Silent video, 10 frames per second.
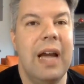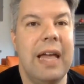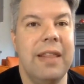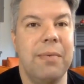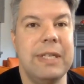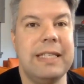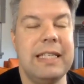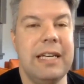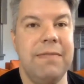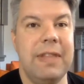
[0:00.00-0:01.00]
And they
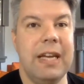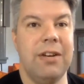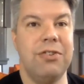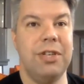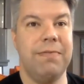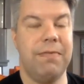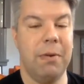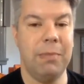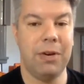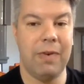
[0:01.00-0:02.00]
receive the energy
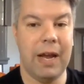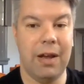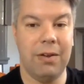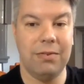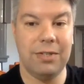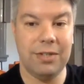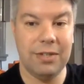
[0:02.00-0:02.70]
from the ground,